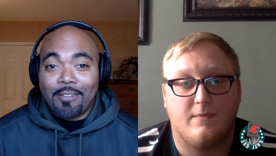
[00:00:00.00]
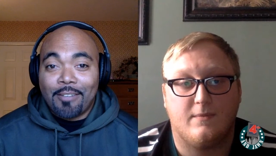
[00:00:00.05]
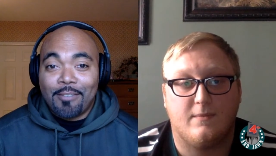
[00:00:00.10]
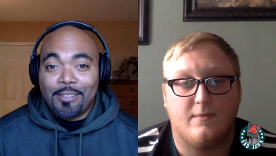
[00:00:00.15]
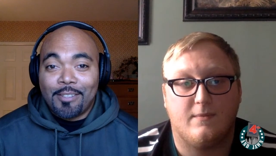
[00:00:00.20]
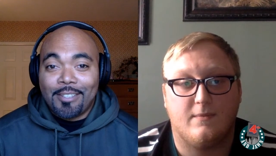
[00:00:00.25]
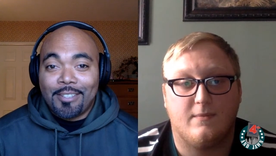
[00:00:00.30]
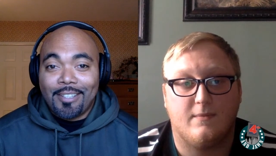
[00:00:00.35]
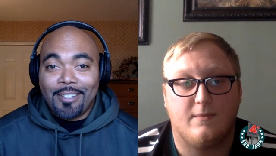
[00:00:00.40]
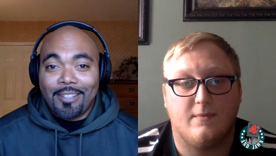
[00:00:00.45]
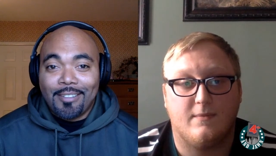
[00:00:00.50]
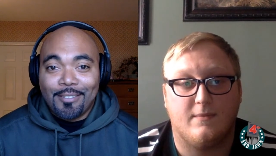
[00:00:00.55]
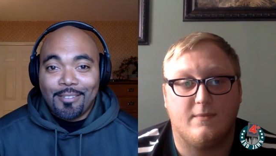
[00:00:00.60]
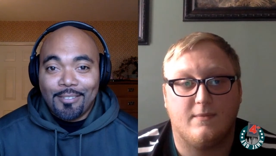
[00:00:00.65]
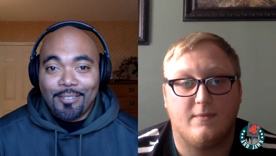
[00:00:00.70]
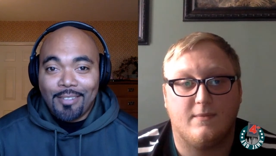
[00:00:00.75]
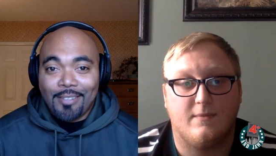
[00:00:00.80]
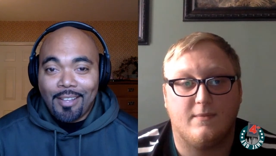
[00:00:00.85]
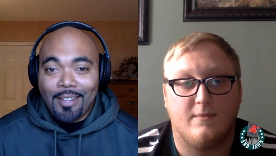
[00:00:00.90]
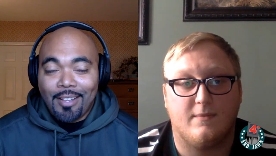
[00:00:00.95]
Speaker 1: to
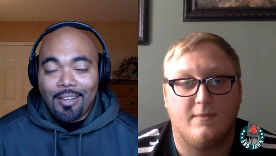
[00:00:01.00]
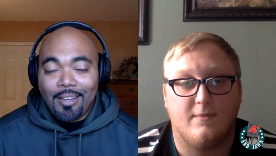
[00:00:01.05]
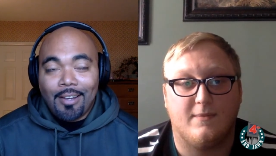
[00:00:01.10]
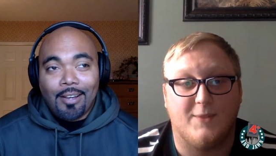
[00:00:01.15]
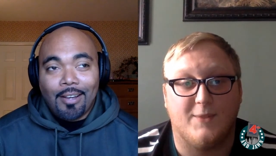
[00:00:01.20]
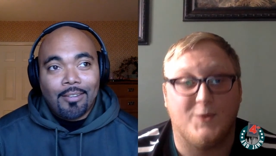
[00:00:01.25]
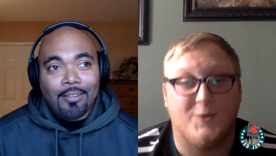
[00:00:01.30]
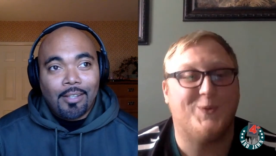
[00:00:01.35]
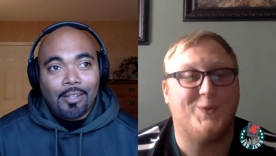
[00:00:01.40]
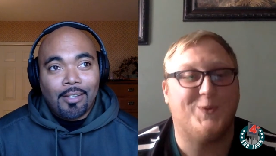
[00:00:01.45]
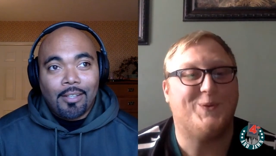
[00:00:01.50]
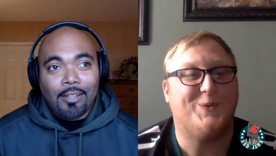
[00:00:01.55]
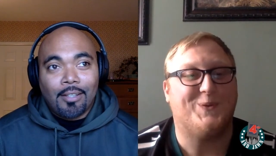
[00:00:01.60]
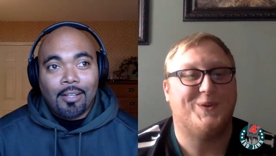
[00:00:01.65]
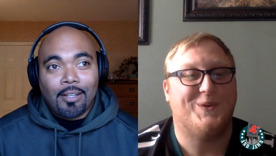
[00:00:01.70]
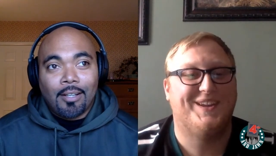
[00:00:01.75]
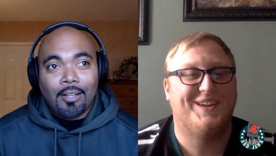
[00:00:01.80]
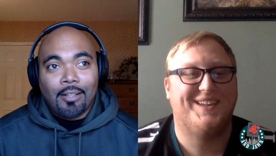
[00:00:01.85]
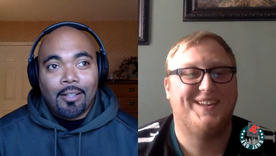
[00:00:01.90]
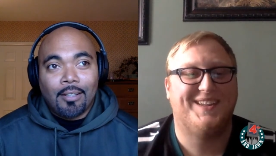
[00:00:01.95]
17. Ooh. I
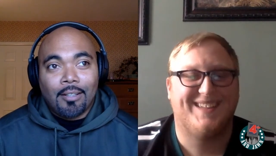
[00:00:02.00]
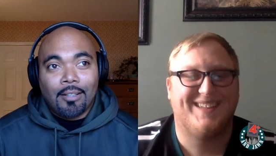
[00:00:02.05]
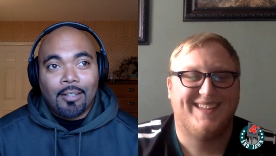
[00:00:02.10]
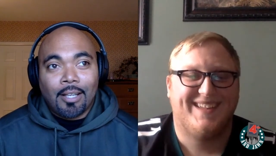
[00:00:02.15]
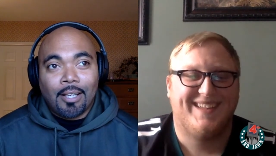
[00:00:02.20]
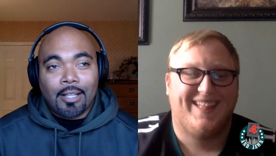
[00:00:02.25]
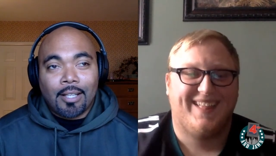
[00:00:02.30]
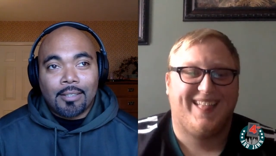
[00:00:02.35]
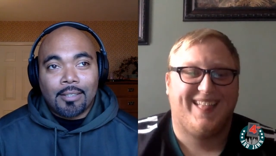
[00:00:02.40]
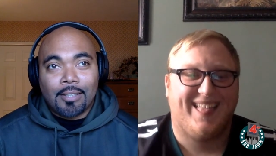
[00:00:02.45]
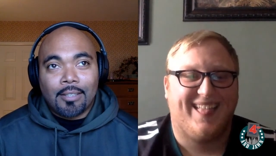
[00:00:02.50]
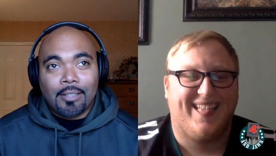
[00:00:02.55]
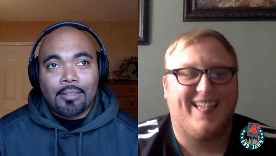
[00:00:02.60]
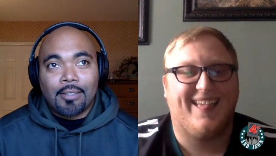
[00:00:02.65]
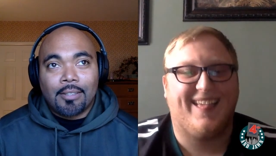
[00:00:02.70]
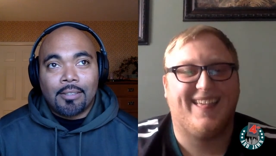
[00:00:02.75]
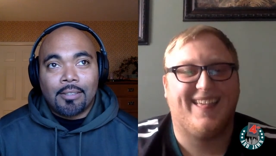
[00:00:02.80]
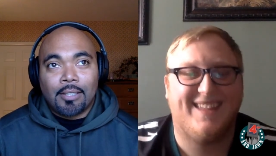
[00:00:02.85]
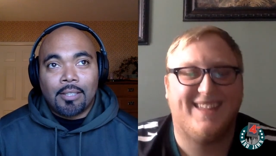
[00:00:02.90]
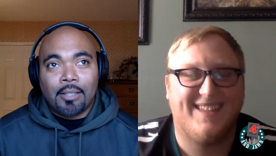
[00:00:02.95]
think, uh, like I
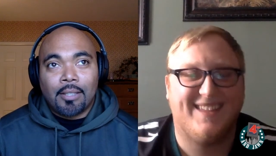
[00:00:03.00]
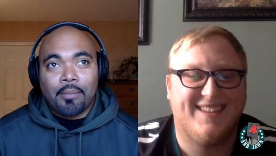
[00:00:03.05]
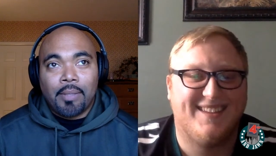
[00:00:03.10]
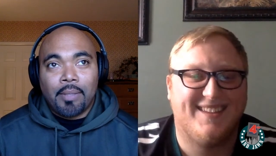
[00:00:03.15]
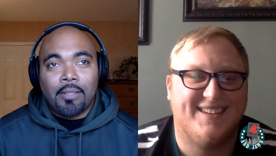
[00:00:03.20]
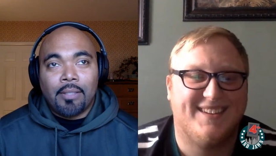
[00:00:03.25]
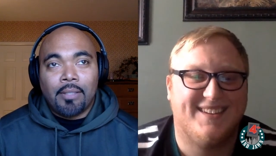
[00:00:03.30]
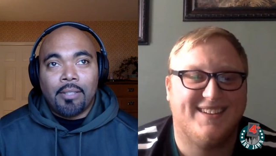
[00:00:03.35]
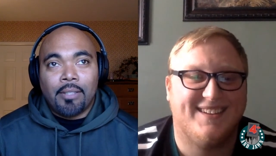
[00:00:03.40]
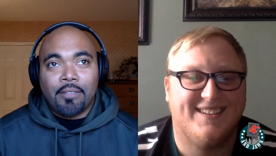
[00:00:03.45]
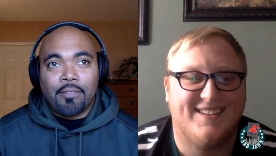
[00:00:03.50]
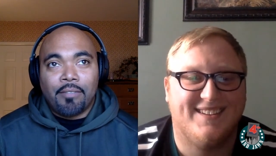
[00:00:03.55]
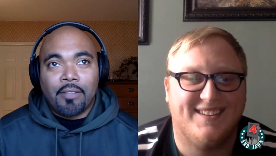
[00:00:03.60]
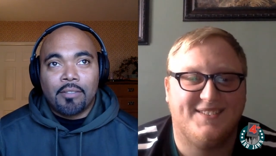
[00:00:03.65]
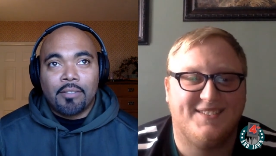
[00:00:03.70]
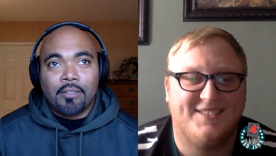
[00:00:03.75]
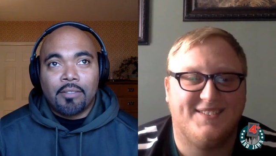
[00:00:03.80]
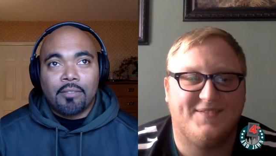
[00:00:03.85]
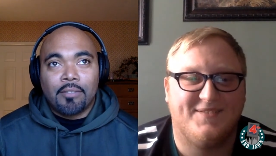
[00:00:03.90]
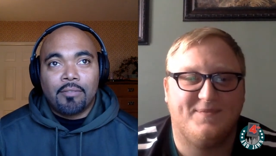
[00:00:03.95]
said, it's, it's going to be a
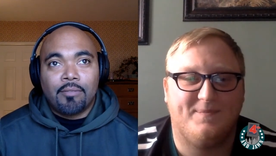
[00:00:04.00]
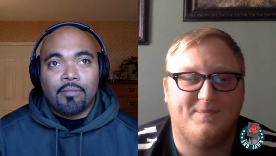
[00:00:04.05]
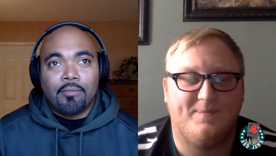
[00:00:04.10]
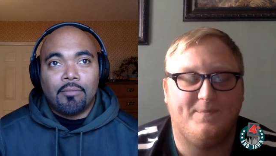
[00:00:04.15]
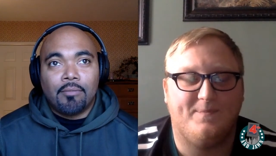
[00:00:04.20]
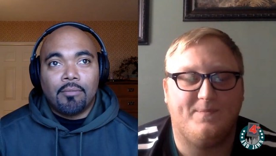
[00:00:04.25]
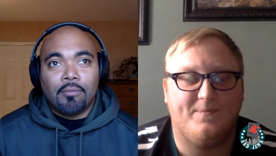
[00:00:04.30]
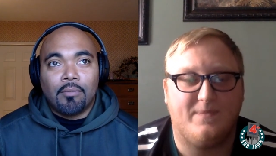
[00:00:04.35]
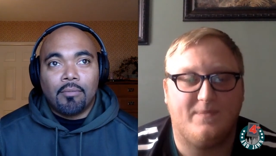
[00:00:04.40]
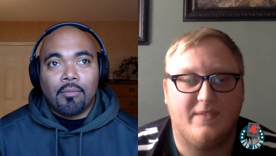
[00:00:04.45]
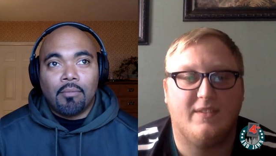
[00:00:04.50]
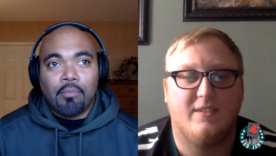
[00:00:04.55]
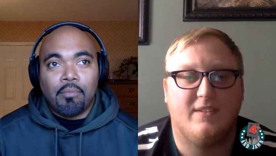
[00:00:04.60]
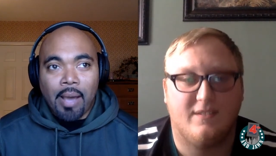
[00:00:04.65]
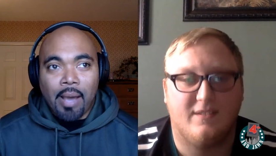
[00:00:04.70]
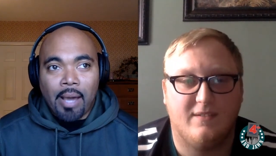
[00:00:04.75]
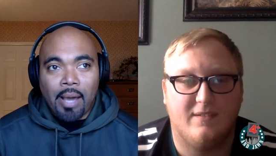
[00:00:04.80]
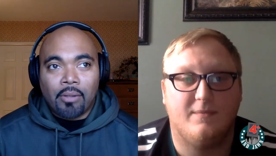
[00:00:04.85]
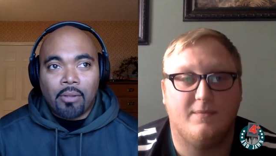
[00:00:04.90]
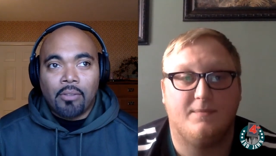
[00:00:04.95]
defensive
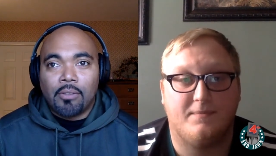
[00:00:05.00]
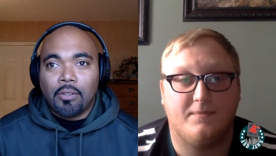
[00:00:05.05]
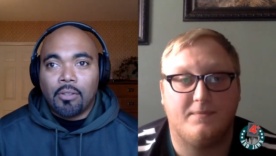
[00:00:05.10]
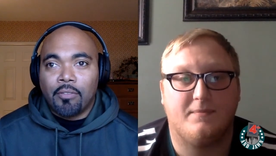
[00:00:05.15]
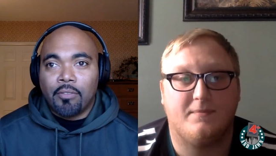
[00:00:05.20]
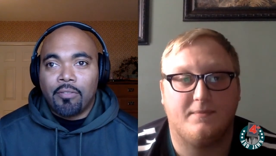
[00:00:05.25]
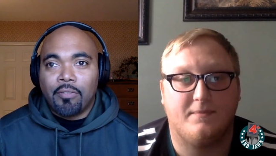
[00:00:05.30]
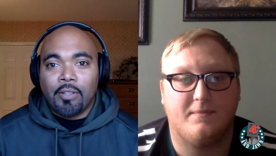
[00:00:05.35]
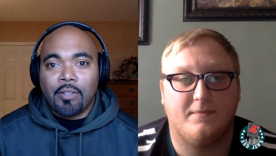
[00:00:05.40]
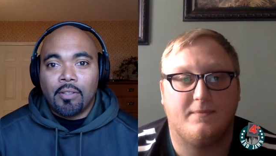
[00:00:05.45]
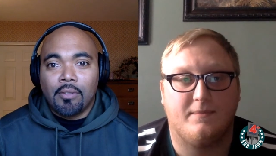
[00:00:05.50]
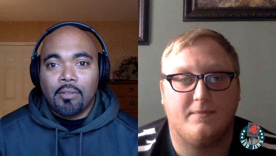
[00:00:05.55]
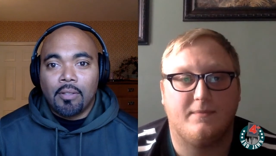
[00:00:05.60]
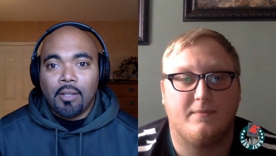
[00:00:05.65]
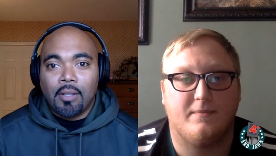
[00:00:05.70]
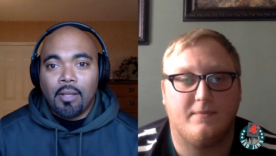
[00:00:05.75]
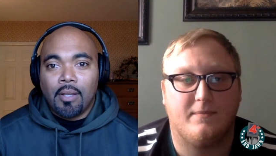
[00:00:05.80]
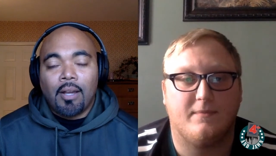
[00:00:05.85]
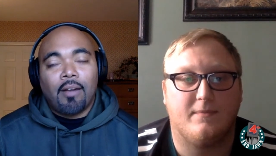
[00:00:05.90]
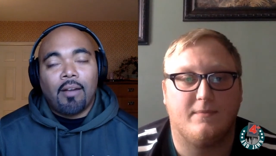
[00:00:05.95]
battle on the
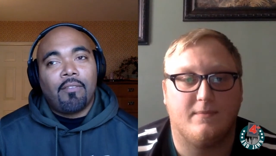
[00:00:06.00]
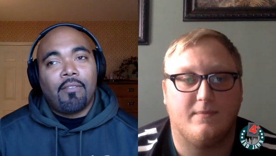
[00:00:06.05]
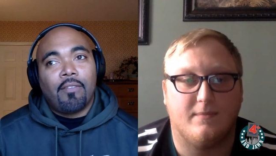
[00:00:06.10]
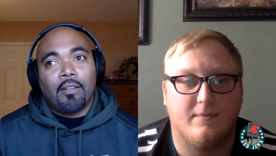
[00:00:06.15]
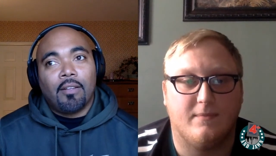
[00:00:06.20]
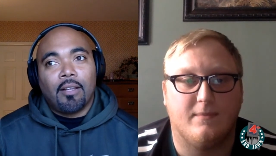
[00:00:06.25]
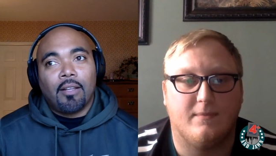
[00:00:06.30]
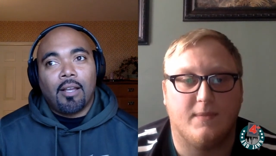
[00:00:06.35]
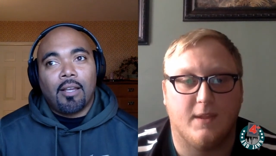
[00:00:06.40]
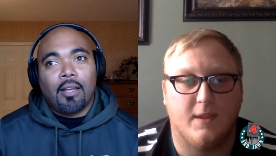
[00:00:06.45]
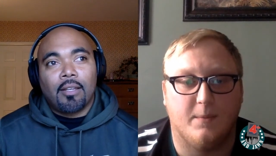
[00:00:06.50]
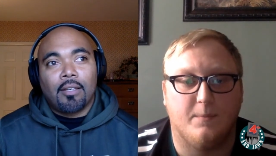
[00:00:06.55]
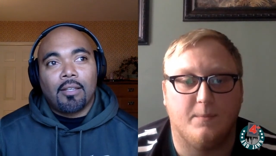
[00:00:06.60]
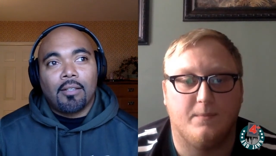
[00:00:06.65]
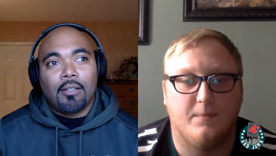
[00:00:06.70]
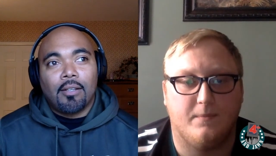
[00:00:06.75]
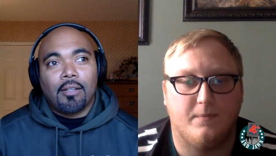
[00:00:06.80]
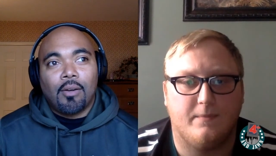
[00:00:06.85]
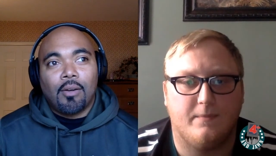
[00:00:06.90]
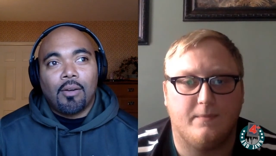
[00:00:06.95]
field. I feel yeah.
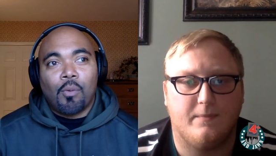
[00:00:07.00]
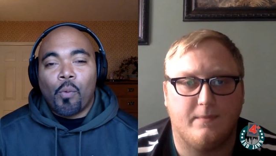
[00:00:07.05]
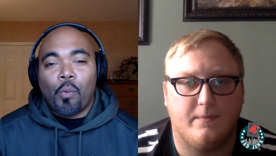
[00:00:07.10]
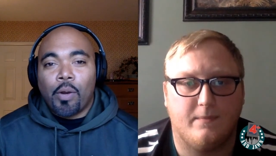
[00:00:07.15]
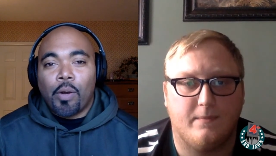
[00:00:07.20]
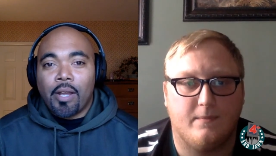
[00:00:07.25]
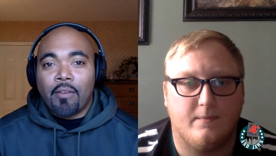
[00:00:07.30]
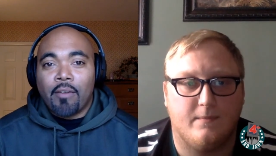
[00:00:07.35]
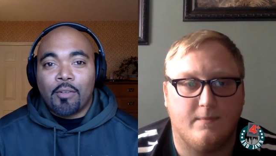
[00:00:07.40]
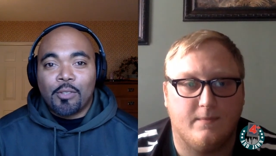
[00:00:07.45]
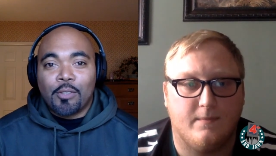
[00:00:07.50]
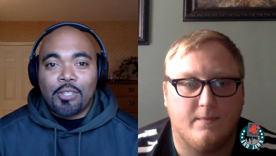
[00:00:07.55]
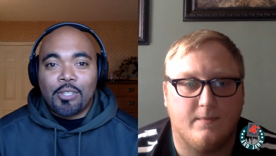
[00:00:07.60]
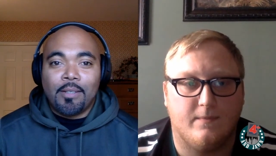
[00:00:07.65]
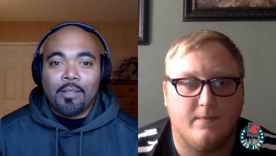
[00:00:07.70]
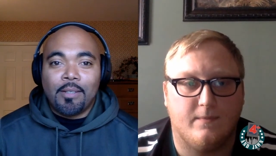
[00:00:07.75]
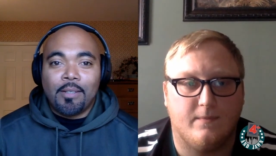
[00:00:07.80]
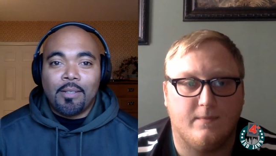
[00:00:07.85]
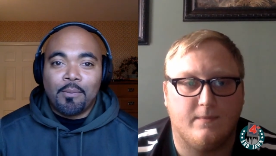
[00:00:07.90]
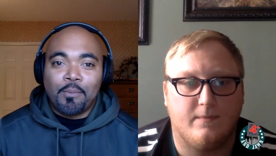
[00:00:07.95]
like
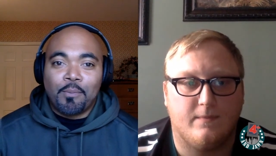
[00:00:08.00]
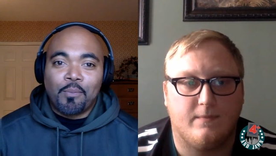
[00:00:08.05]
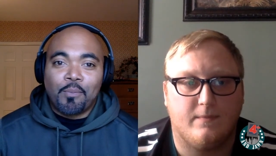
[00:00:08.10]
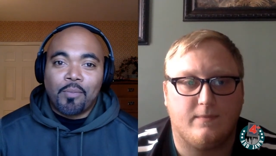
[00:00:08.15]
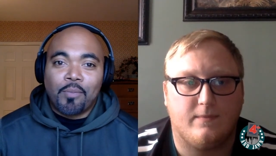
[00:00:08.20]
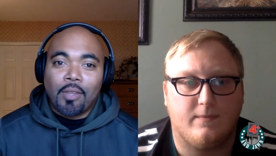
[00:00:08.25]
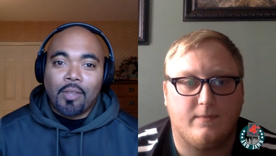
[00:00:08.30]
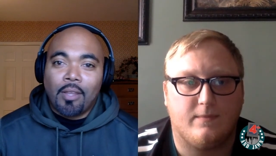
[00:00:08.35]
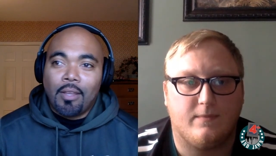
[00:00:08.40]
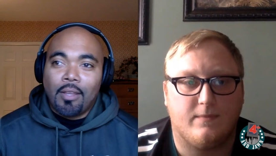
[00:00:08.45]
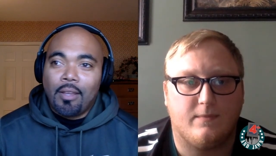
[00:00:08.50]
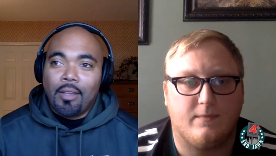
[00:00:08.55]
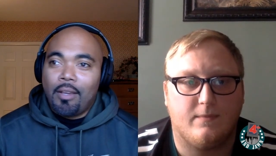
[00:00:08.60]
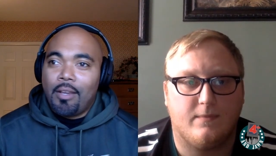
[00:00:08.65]
whatever team,